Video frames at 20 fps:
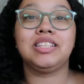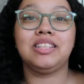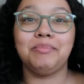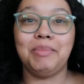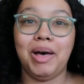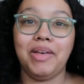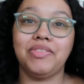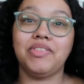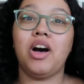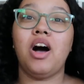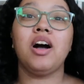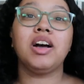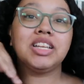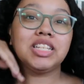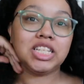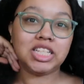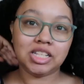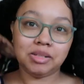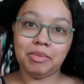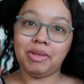month.
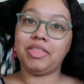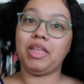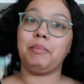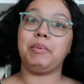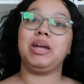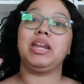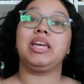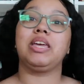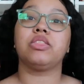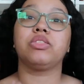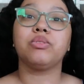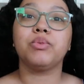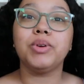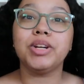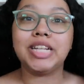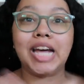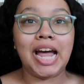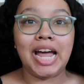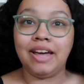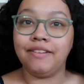August is the month I'm gonna get through
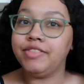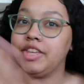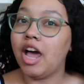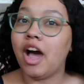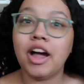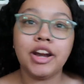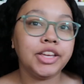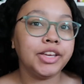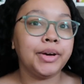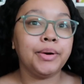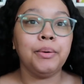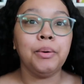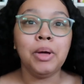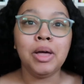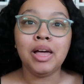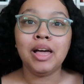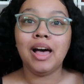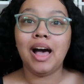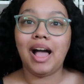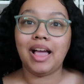it. I have the audio.
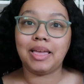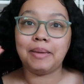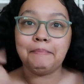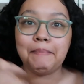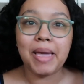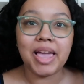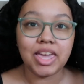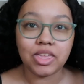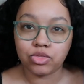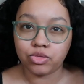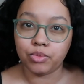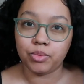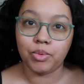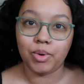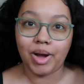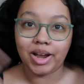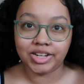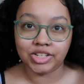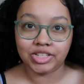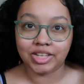I can make it through.
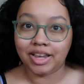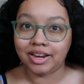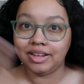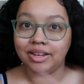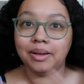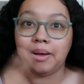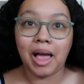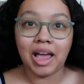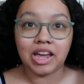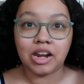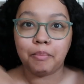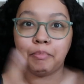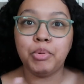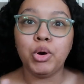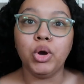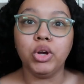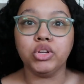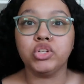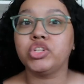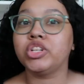I gotta
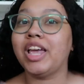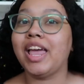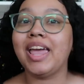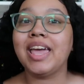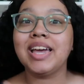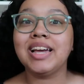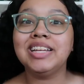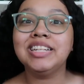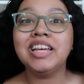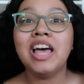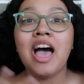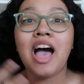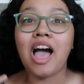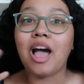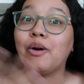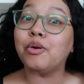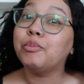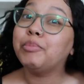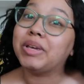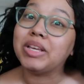push, and
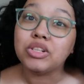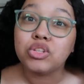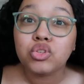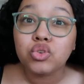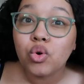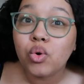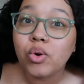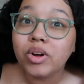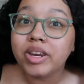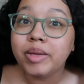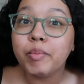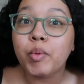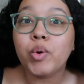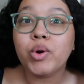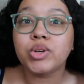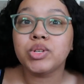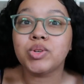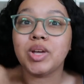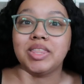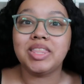I won't be in school
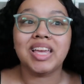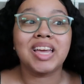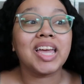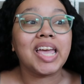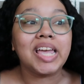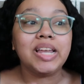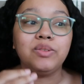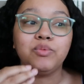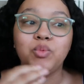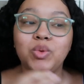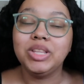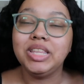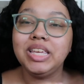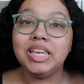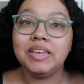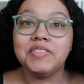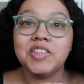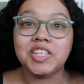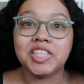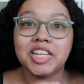anymore, so I think I can really
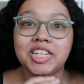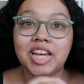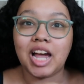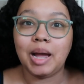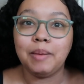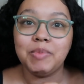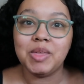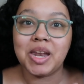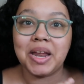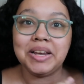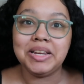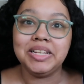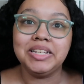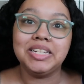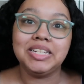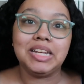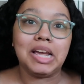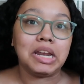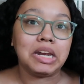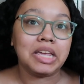give this the time that I need
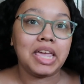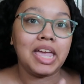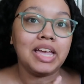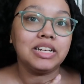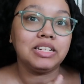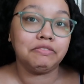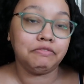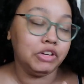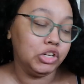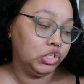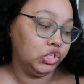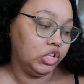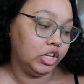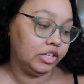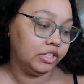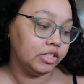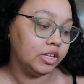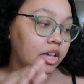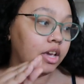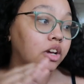to dedicate to finish
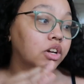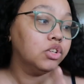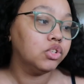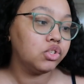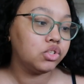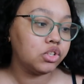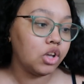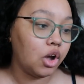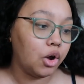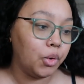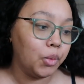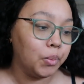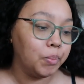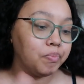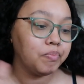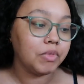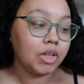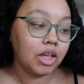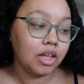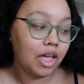this. So,
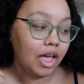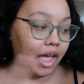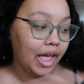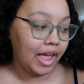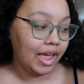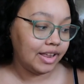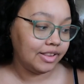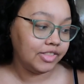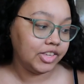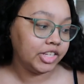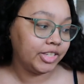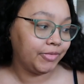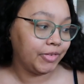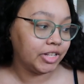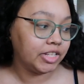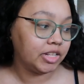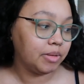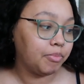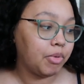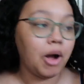and this
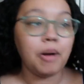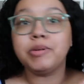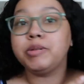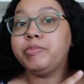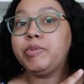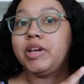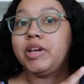fits the prompt